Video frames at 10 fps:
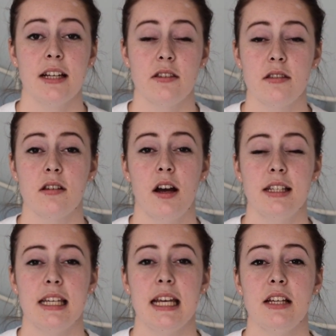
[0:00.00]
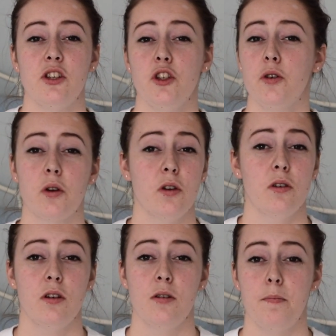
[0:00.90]
societies, you
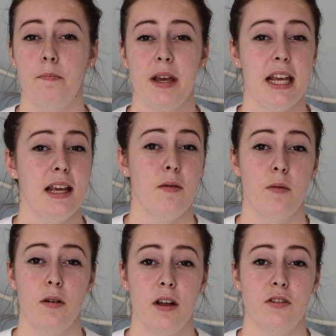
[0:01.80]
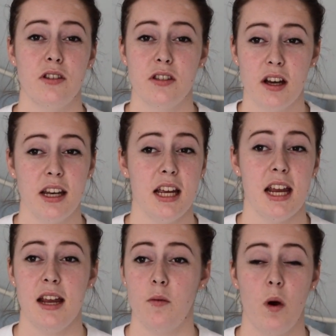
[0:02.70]
can be and
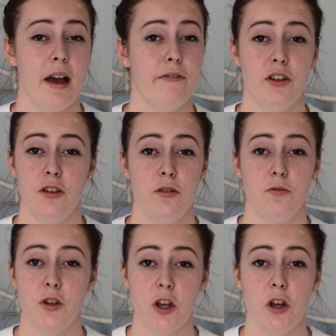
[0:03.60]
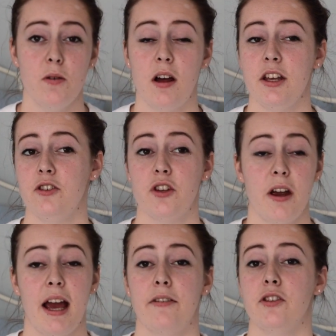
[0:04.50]
study whatever you do. Like, you don't
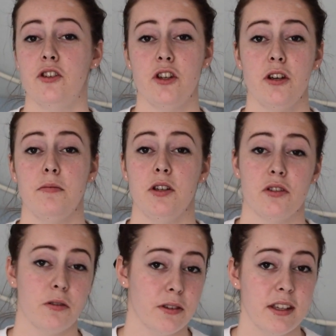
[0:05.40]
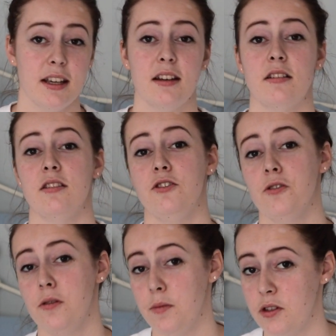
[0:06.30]
have to do musical theatre to
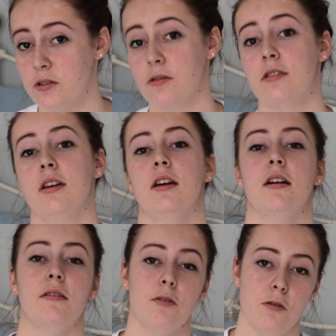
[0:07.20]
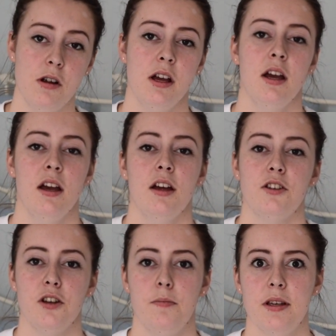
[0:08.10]
join musical theatre or
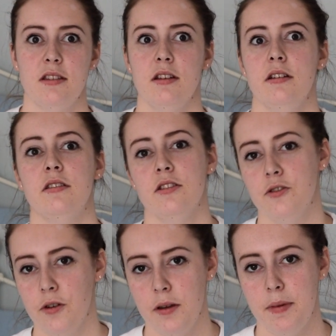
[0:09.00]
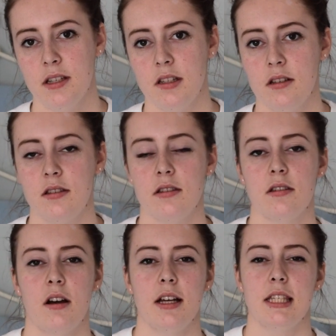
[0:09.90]
do business to join the business
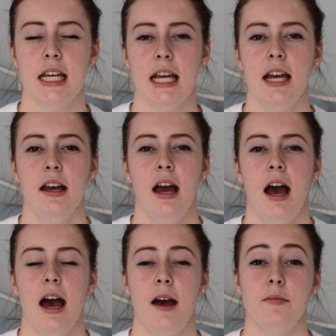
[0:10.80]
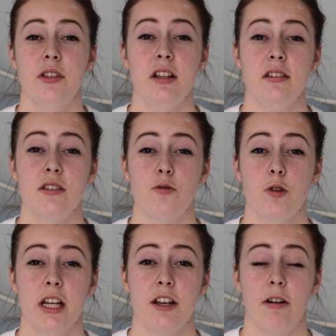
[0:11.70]
society. So this is a
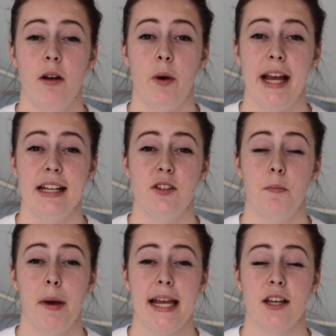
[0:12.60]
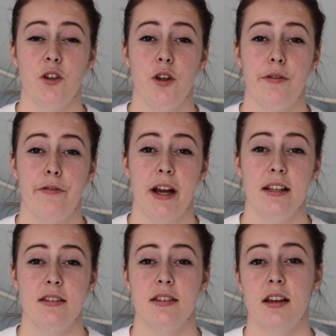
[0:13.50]
really great way to make new
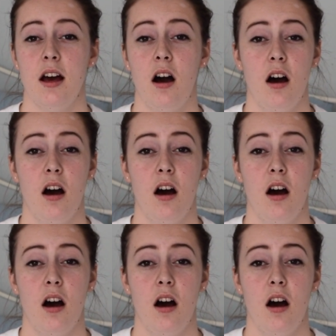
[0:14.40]
friends that